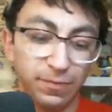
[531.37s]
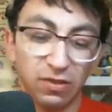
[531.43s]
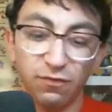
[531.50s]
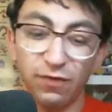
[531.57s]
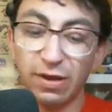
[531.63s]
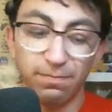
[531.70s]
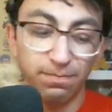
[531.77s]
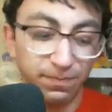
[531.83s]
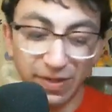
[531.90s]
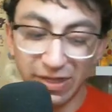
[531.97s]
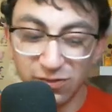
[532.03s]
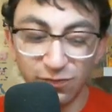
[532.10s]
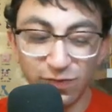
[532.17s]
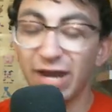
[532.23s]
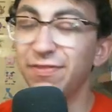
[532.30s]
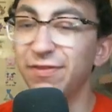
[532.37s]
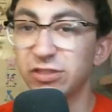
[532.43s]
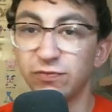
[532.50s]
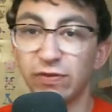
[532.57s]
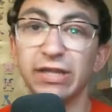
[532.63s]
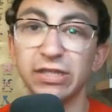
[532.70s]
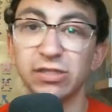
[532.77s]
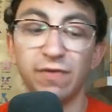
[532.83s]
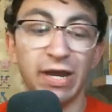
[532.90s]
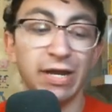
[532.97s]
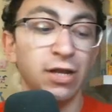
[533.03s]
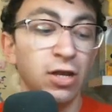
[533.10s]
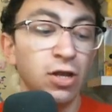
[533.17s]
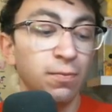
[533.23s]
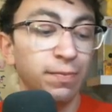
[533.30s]
that's fine. That's fine, that's fine, that's
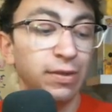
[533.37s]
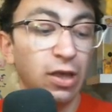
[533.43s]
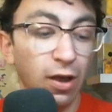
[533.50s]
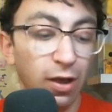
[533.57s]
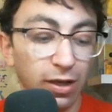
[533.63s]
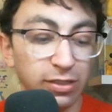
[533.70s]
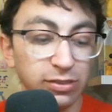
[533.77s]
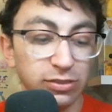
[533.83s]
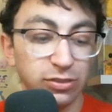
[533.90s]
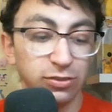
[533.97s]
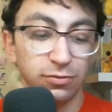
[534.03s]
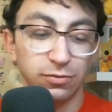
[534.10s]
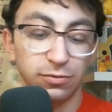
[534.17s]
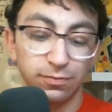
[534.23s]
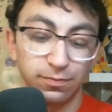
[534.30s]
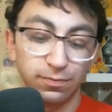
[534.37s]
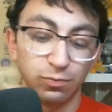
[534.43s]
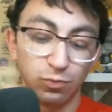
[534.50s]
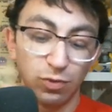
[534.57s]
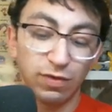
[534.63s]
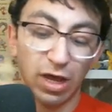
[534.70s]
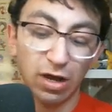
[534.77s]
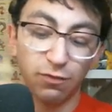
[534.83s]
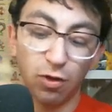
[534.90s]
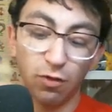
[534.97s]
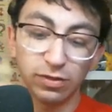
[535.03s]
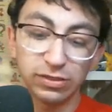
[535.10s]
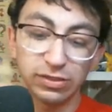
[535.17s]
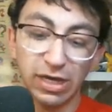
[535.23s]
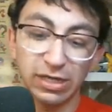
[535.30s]
fine. Because we've got
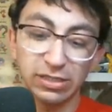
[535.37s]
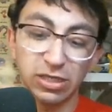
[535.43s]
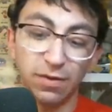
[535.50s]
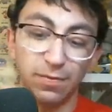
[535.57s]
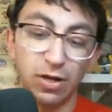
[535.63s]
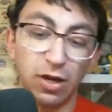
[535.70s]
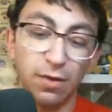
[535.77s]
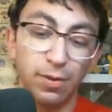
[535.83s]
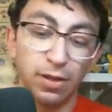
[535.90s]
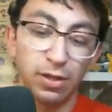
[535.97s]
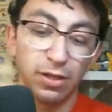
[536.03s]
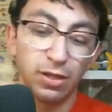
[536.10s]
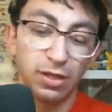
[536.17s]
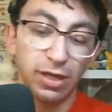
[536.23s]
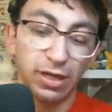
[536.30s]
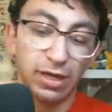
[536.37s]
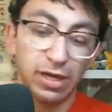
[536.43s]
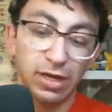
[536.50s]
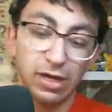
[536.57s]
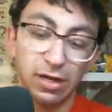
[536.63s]
Evolving Skies coming up, and